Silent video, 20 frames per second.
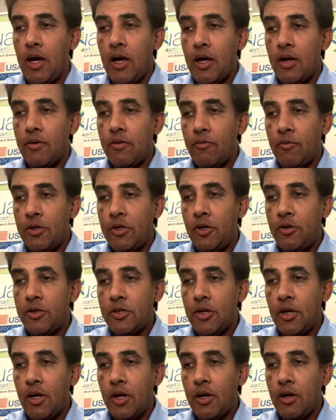
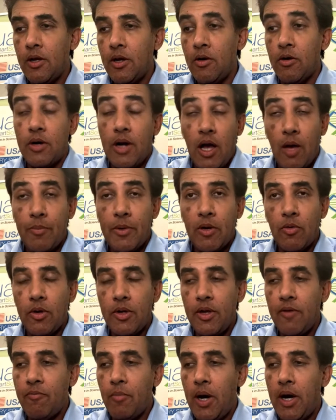reducing or helping
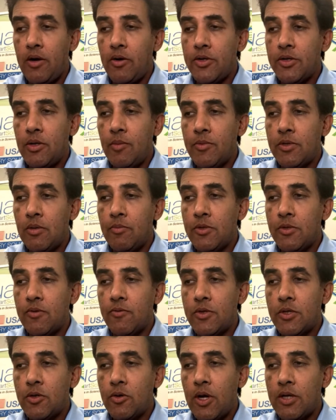relieve minor symptoms of
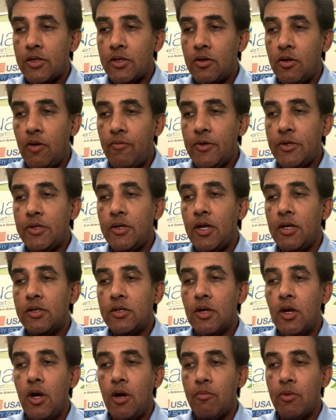stress and nervousness,
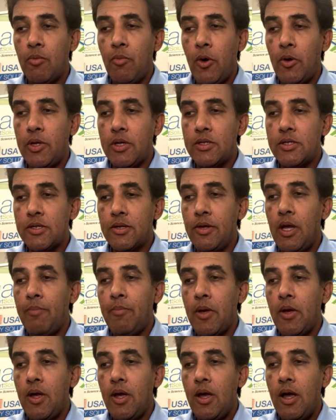promoting sleep,
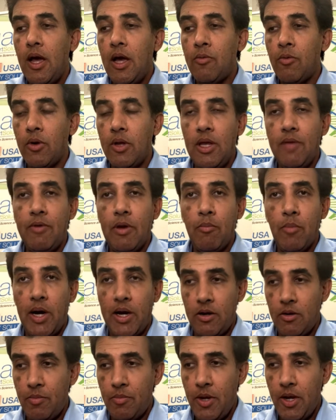and relieving
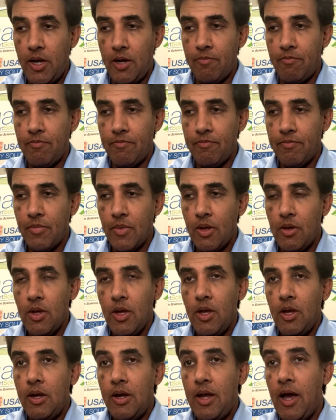minor pain.
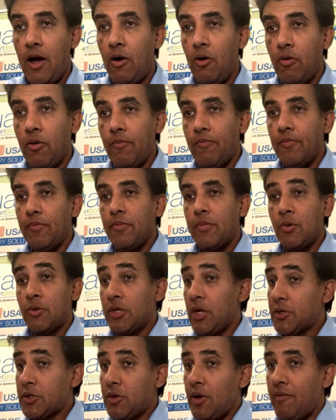Now, there was
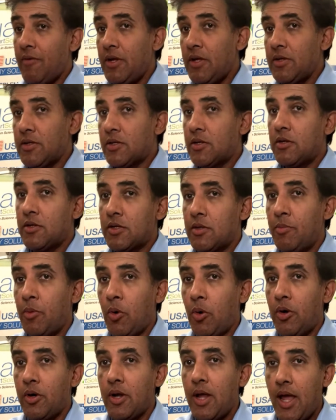also evidence to
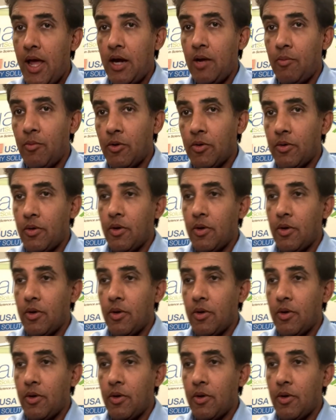support animal